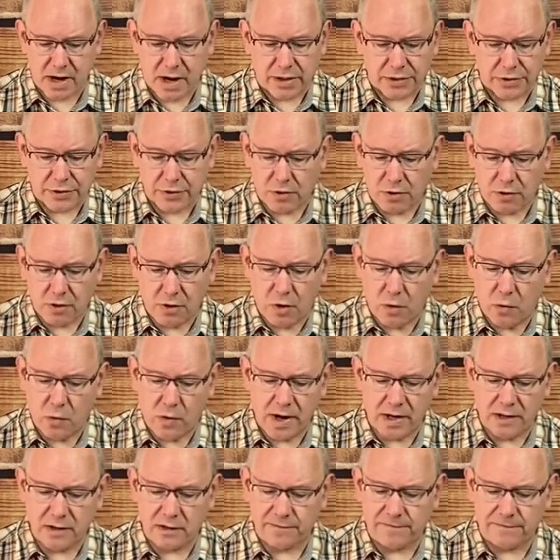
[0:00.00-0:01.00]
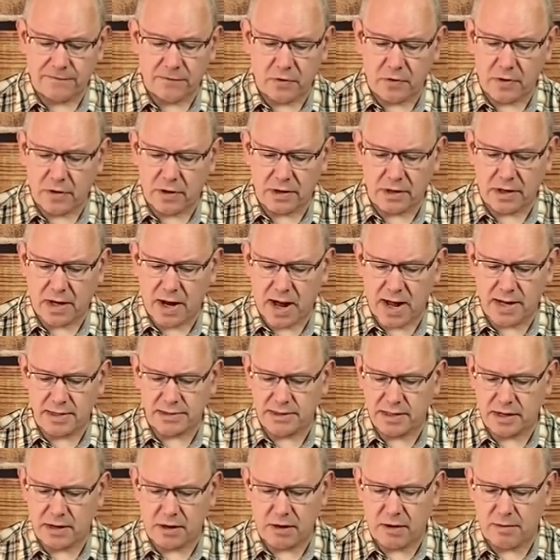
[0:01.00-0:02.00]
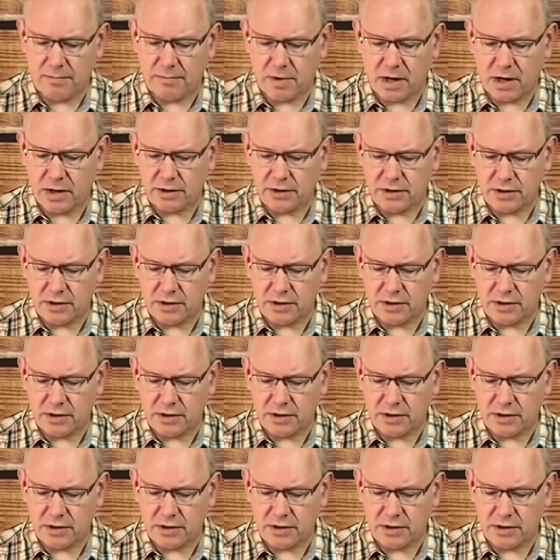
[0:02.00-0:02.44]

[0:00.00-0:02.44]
throw away the foreign gods that are among